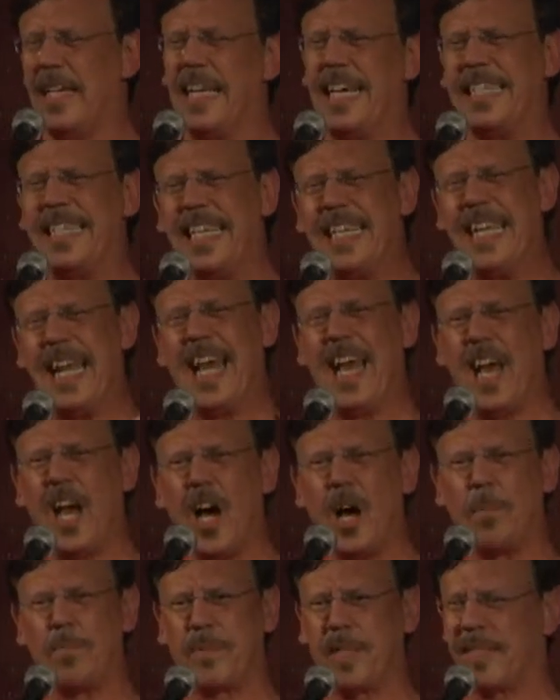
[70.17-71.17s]
It didn't
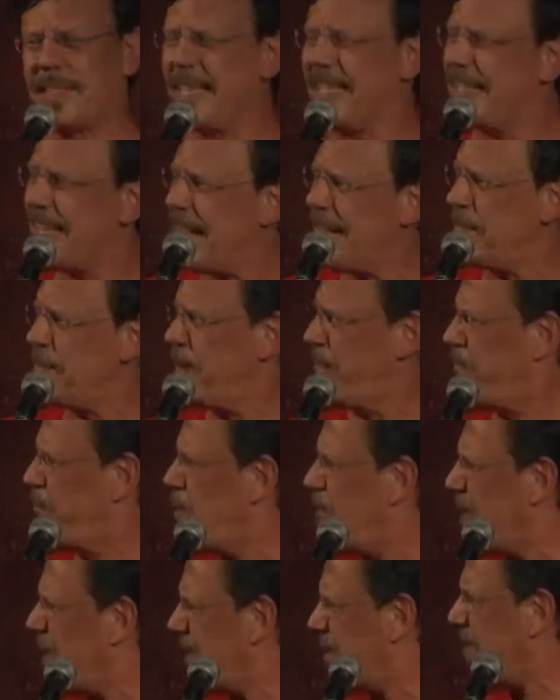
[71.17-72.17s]
help that the night
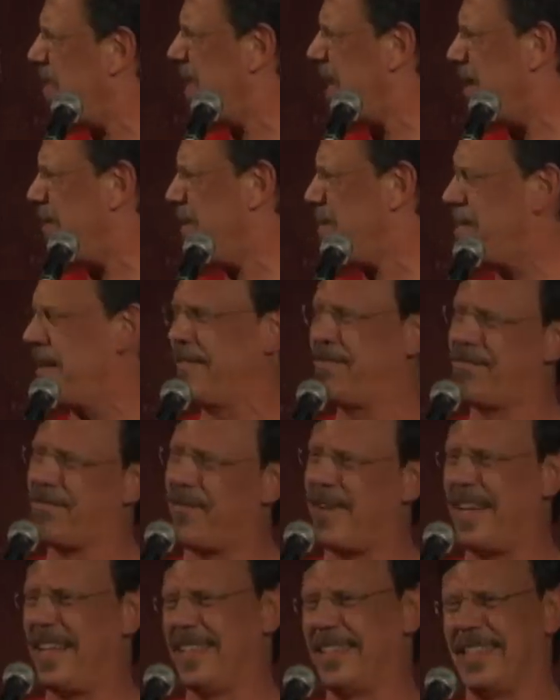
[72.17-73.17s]
before I'd gone out with my
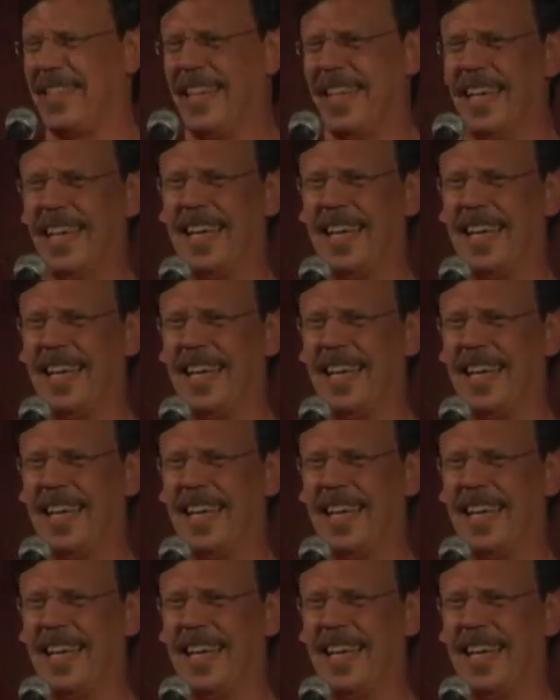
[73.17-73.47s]
friends,